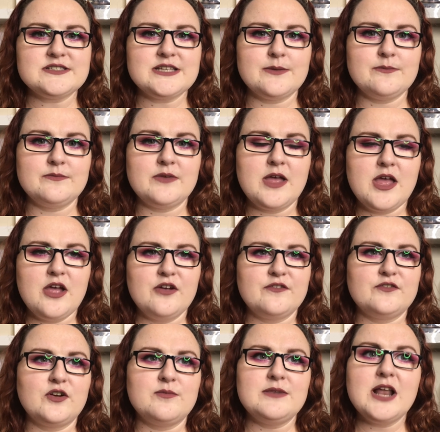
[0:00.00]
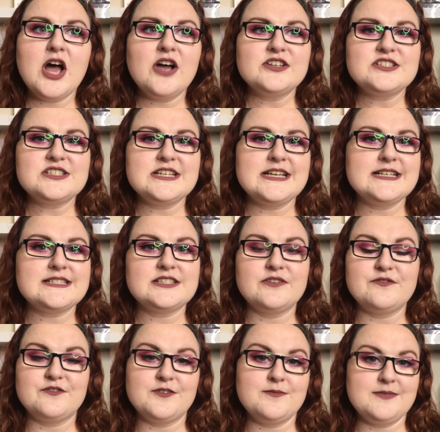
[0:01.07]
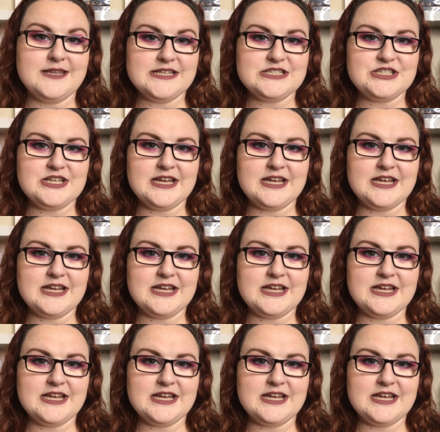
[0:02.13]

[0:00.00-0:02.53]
some from last year, some from this